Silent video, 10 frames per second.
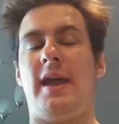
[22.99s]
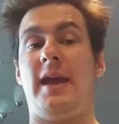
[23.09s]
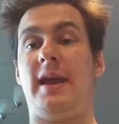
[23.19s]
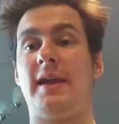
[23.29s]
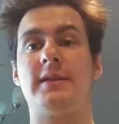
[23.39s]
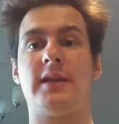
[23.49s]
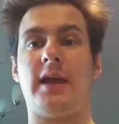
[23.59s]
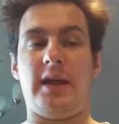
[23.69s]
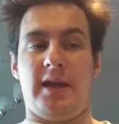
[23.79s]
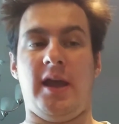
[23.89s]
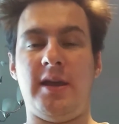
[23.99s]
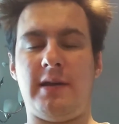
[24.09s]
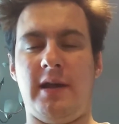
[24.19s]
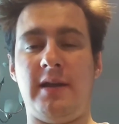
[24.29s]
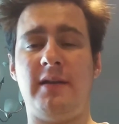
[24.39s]
and
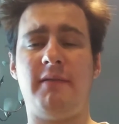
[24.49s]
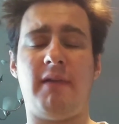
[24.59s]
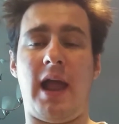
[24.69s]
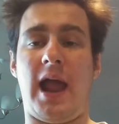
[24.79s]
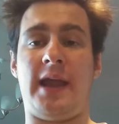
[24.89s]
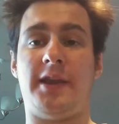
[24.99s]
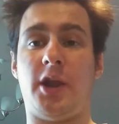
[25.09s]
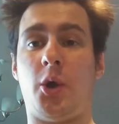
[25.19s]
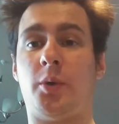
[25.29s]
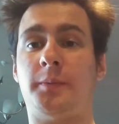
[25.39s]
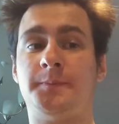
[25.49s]
I know